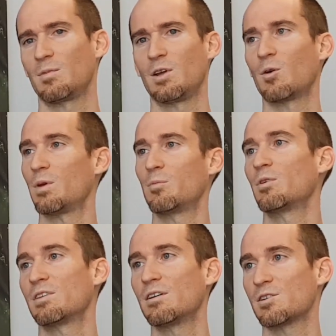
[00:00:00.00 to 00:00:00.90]

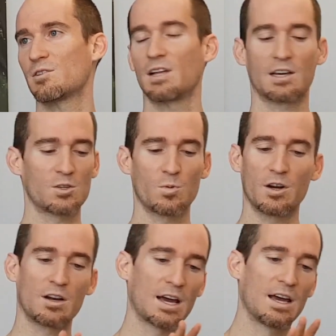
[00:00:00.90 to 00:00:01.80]
people will tell us, they're like, it's
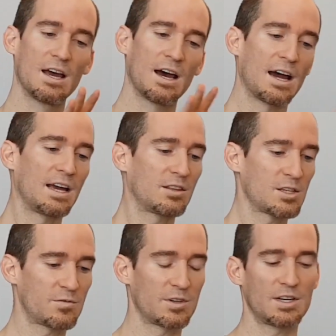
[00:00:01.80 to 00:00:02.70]
weird, I ate
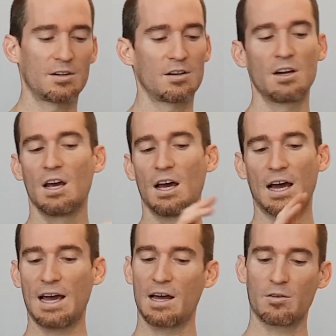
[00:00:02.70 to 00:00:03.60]
this for dinner,
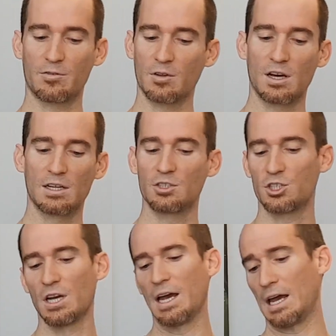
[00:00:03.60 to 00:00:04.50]
I had it for
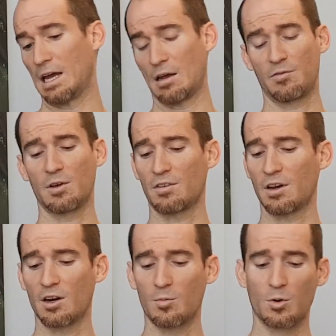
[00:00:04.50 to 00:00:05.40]
lunch, and I felt
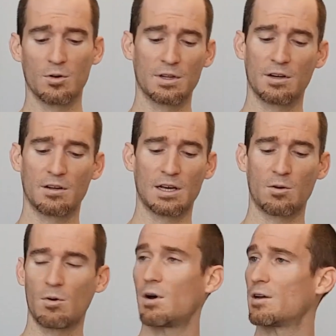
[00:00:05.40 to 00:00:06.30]
terrible. And they're
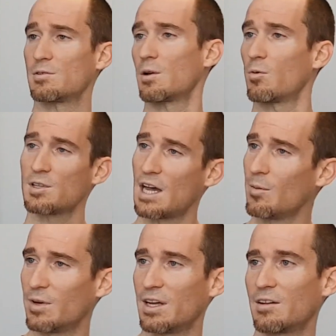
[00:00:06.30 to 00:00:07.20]
like, well, I was like, well, what's
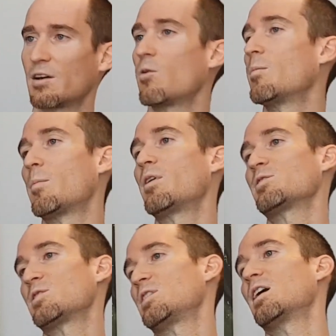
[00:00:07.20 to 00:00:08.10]
happening? And they're like, well, my
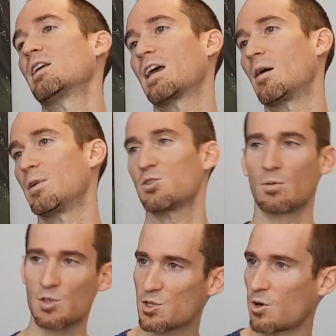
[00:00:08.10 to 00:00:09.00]
boss is yelling at me, so
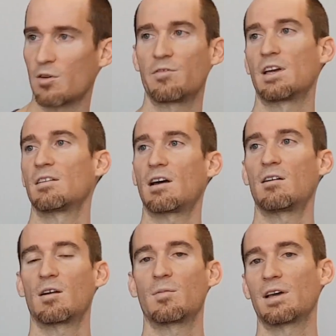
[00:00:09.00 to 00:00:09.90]
I'm just scarfing it
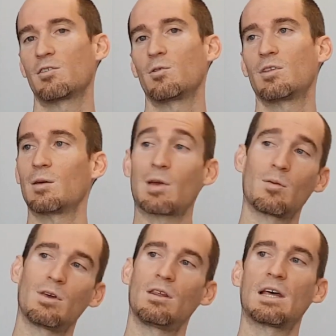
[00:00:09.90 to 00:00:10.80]
down. I'm like, do you think
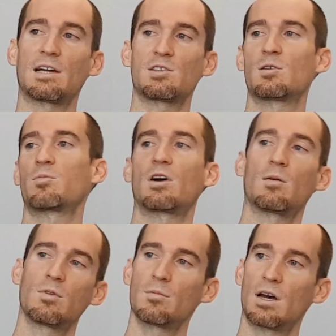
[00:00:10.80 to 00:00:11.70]
maybe that's the
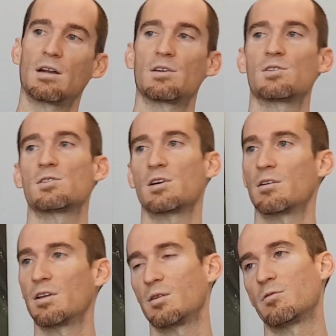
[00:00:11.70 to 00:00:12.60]
problem, not
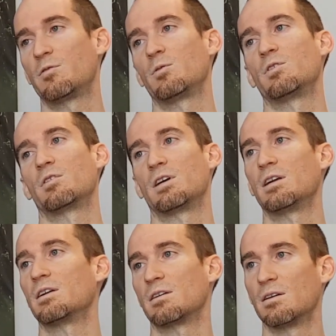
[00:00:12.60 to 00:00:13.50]
necessarily the food you're
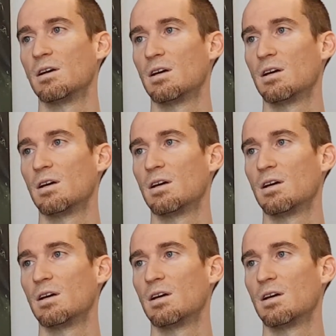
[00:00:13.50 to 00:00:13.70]
eating?